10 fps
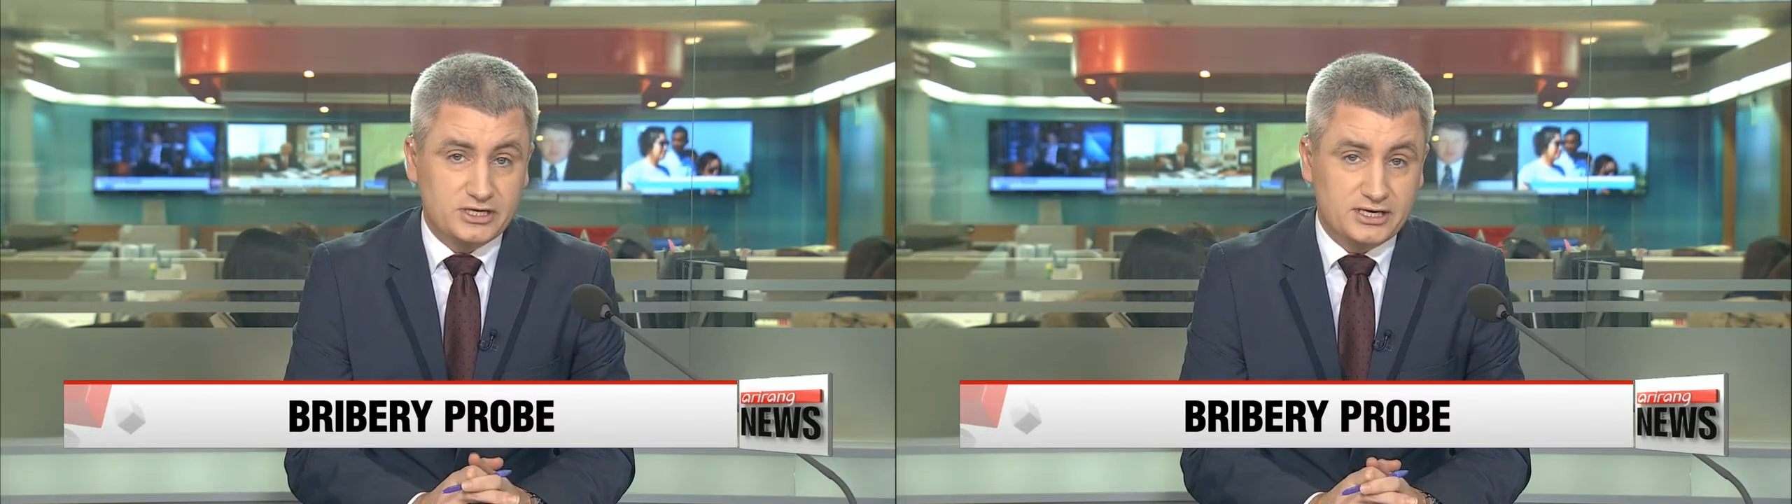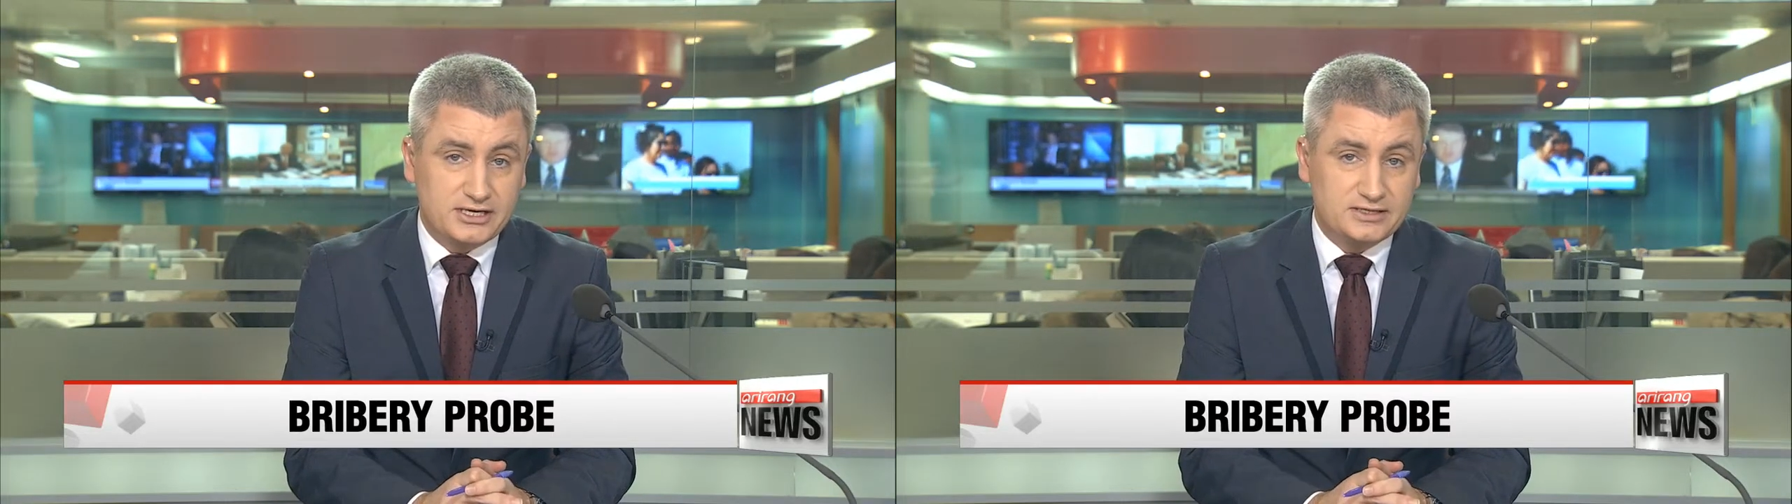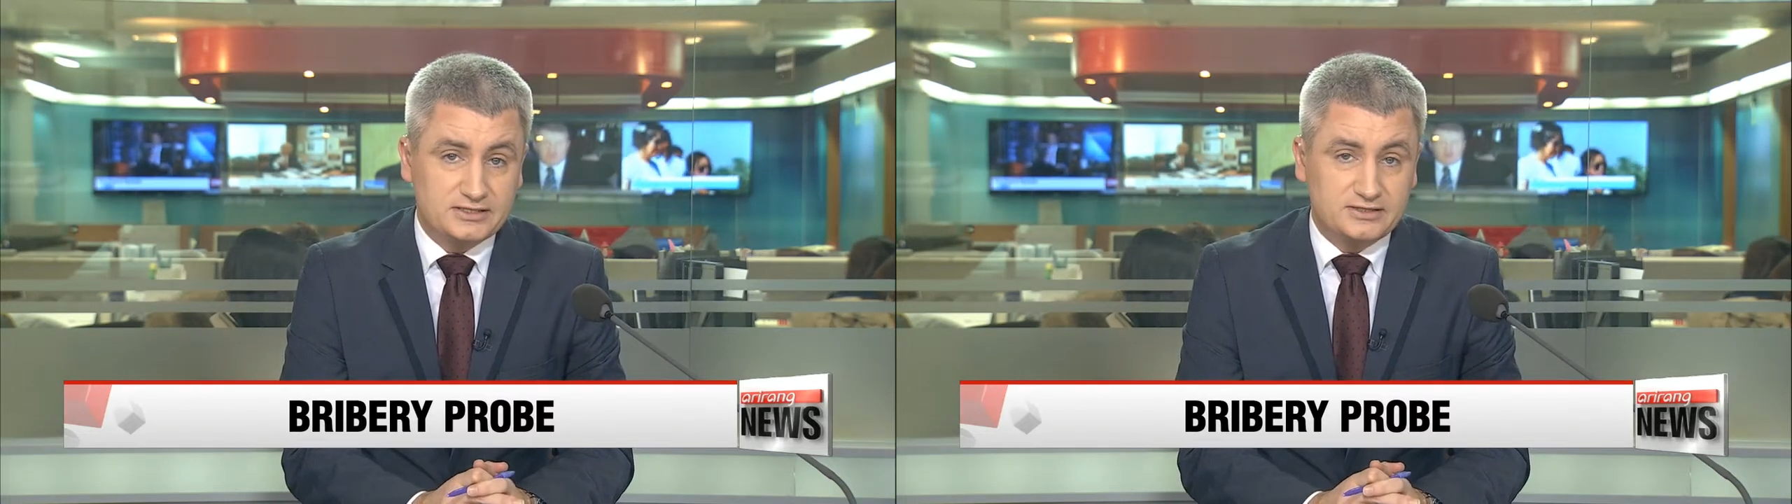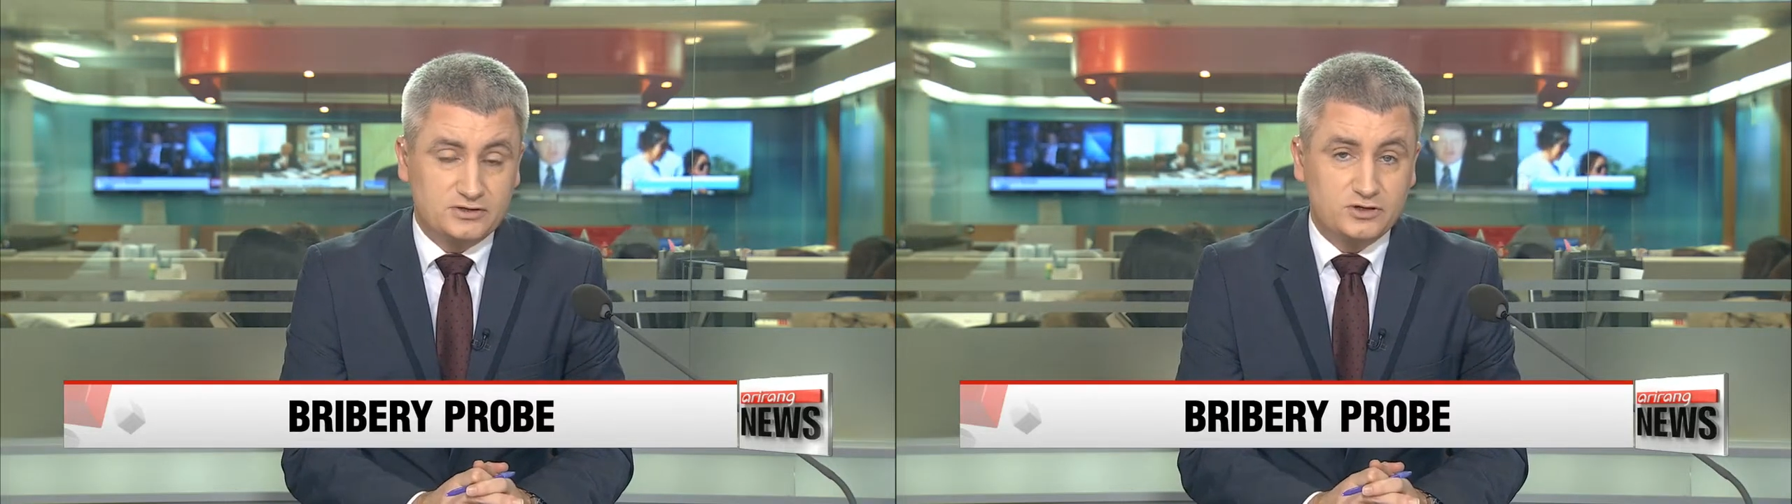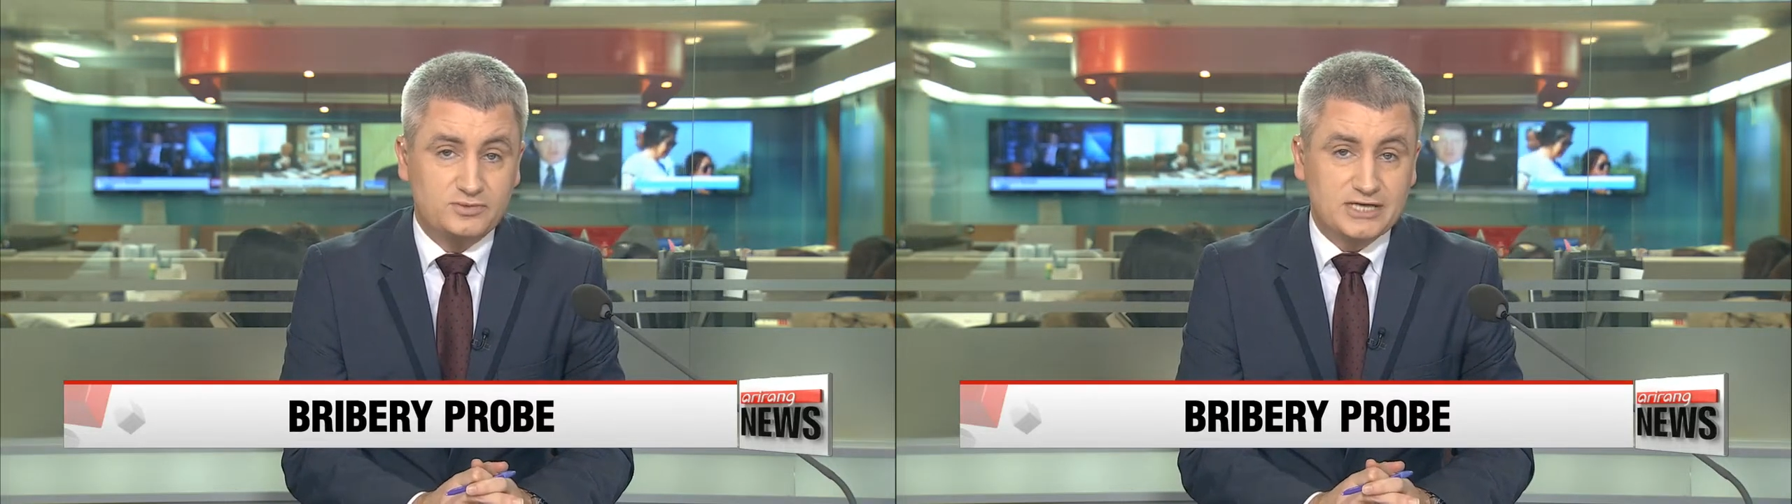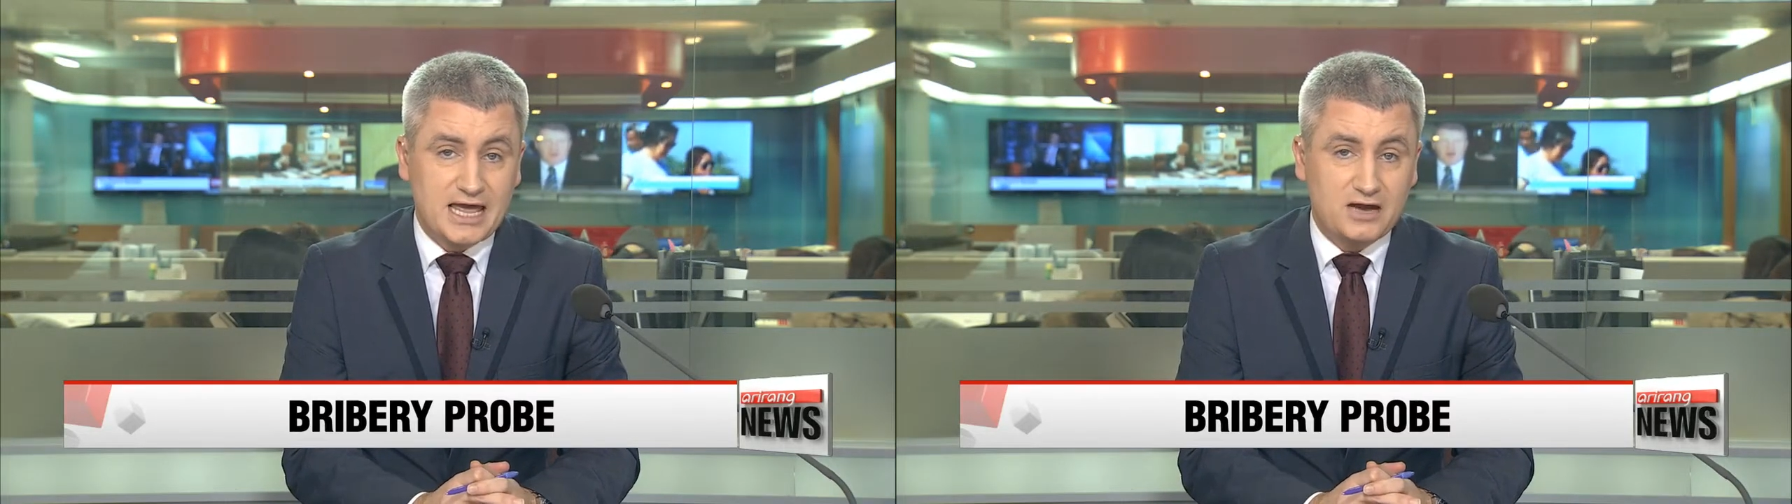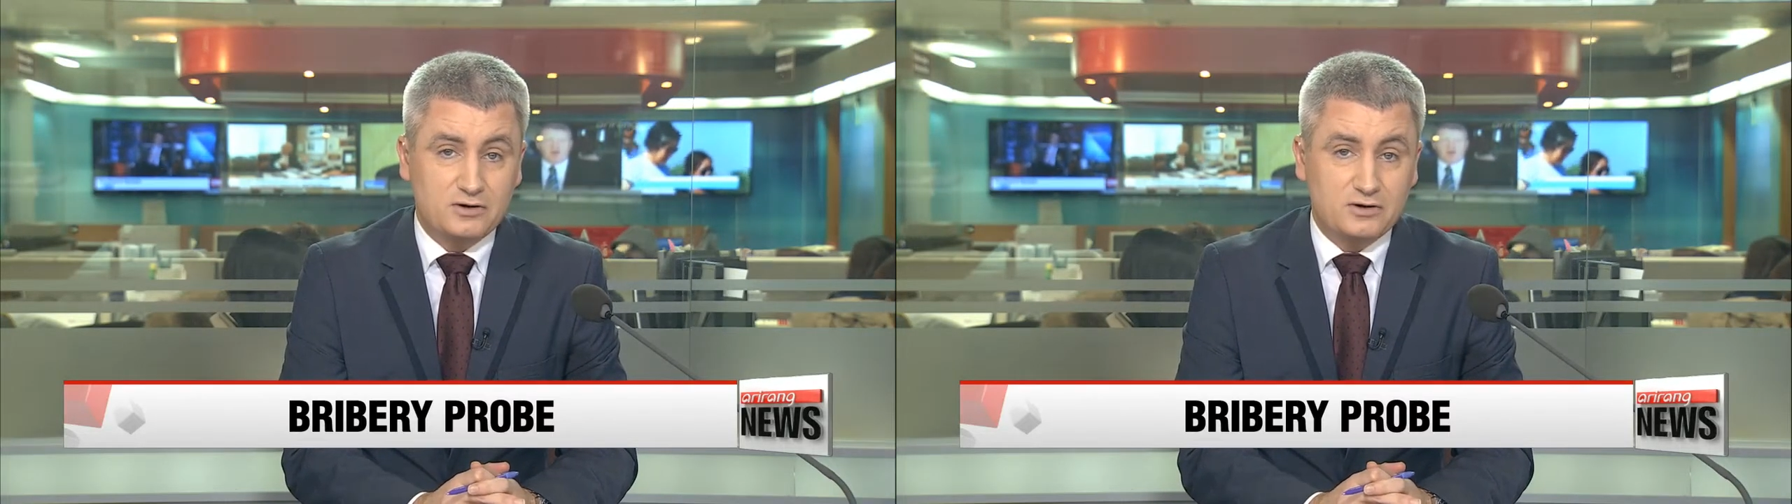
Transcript: against the group's heir